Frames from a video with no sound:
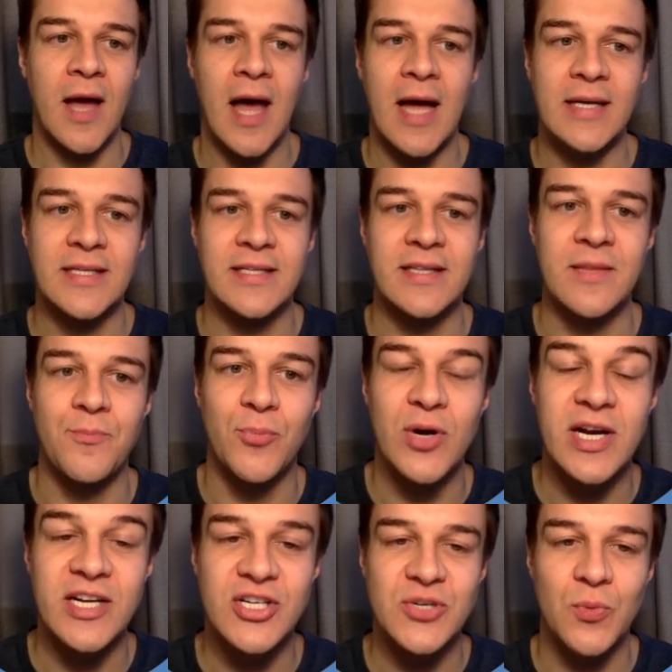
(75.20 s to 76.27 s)
And the
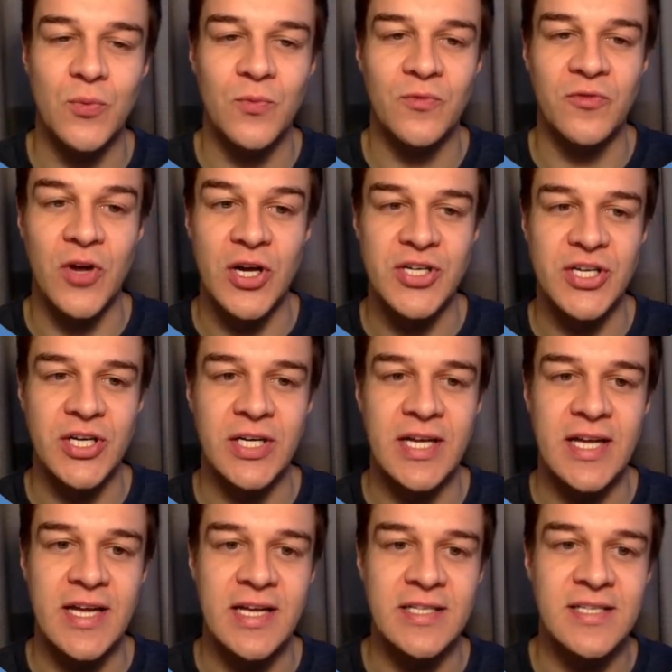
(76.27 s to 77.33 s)
British version
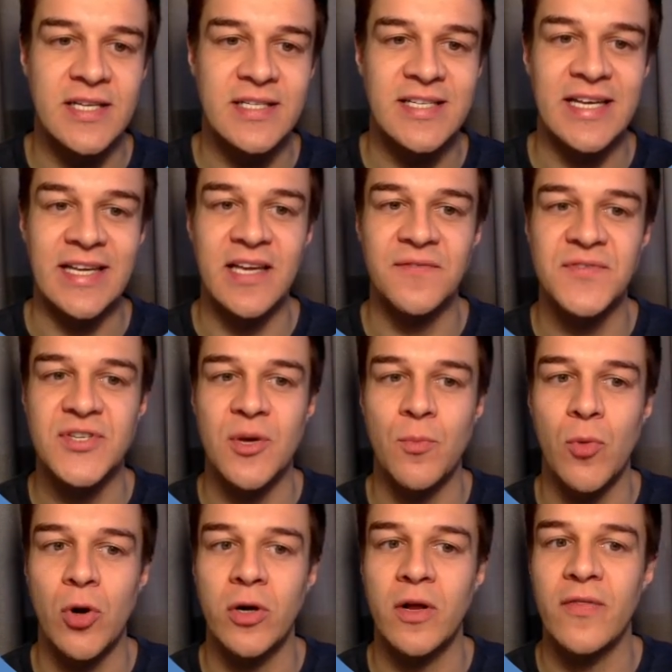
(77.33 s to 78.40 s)
is to give
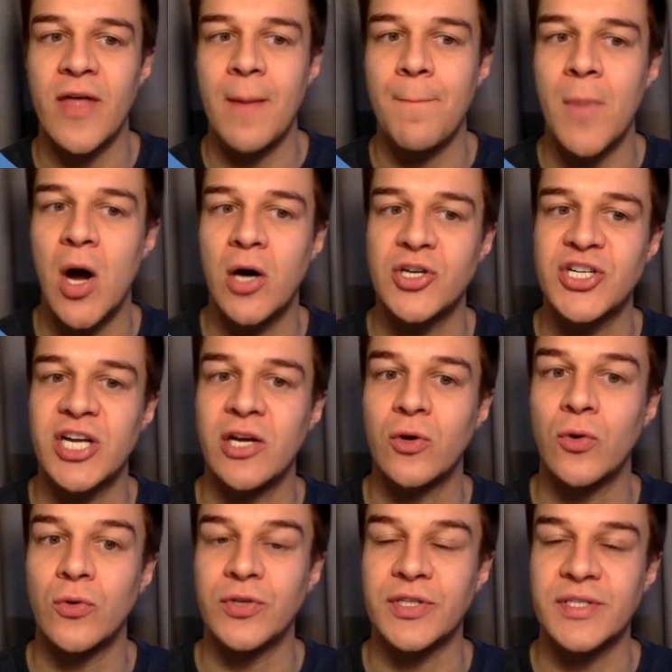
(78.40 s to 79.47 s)
someone their marching
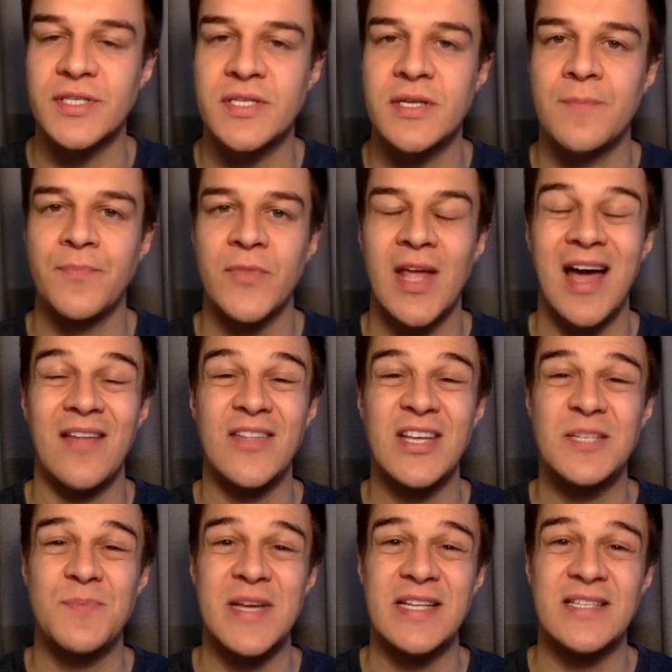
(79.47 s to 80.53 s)
orders. And
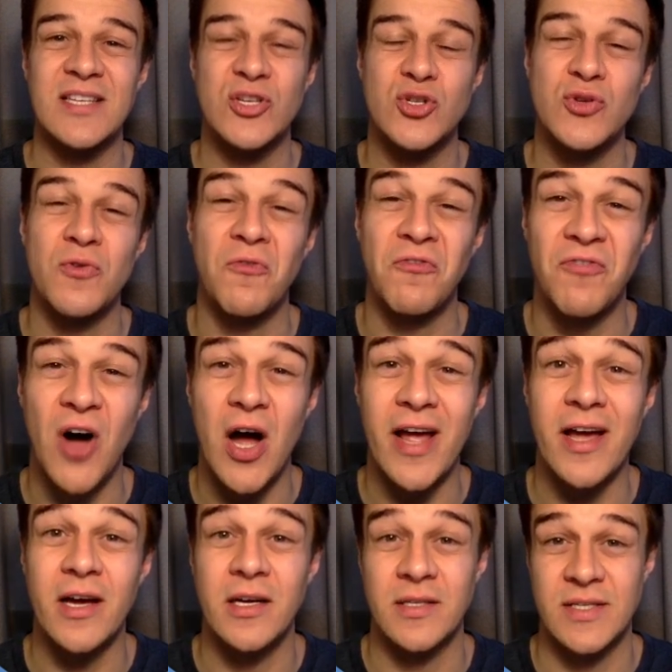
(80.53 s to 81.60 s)
this means to
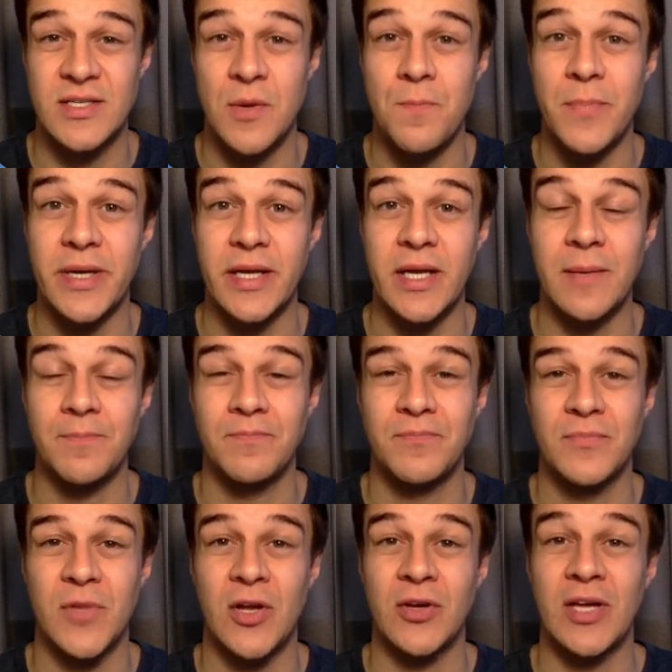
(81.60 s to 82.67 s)
fire somebody.
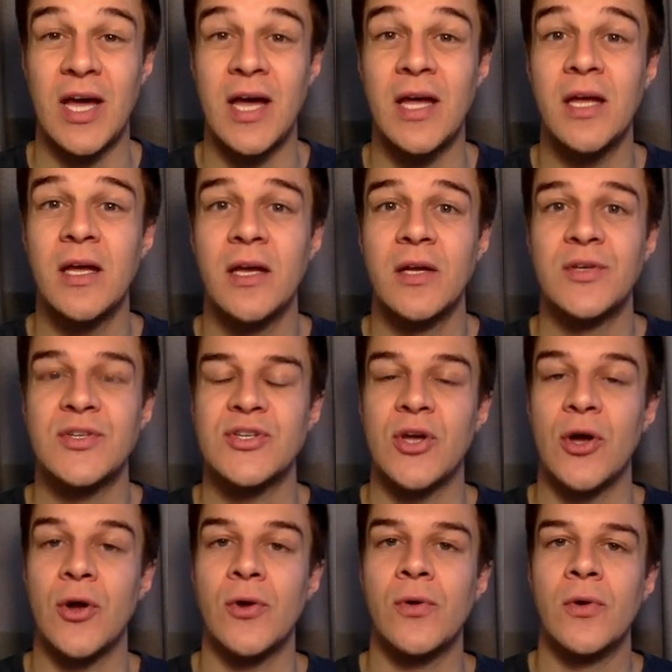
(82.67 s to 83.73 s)
Okay, so
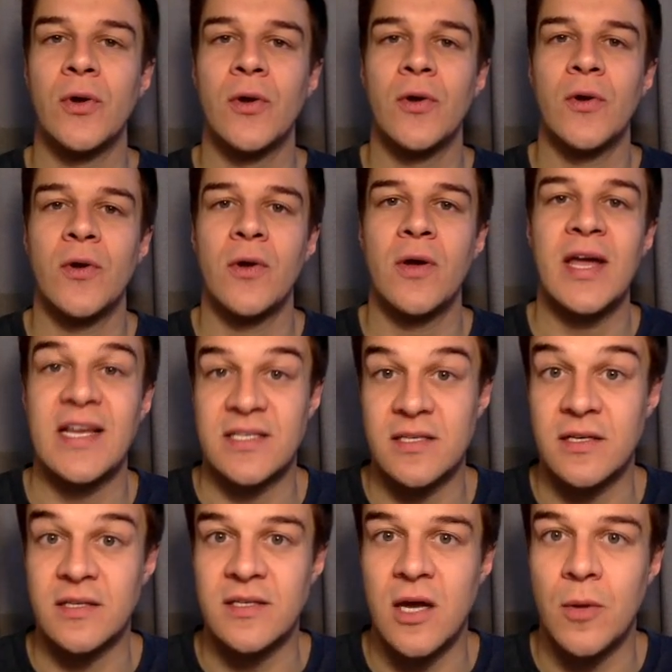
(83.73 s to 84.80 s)
here's
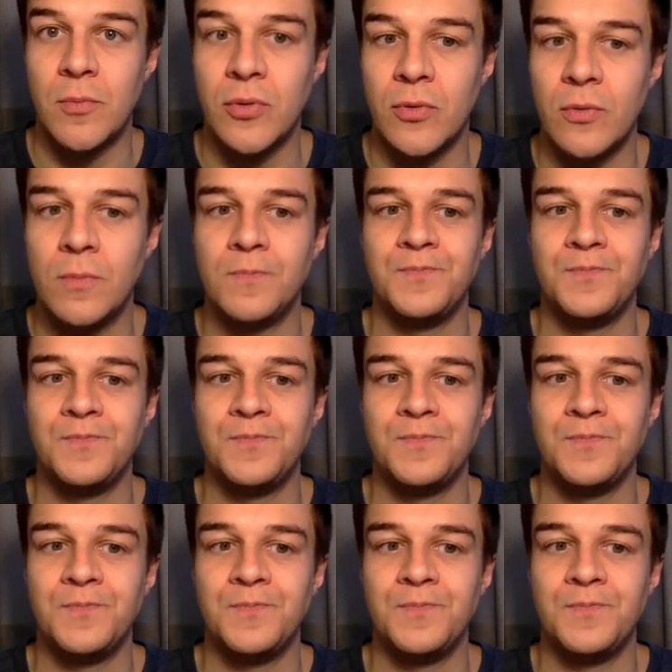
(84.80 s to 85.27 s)
an example.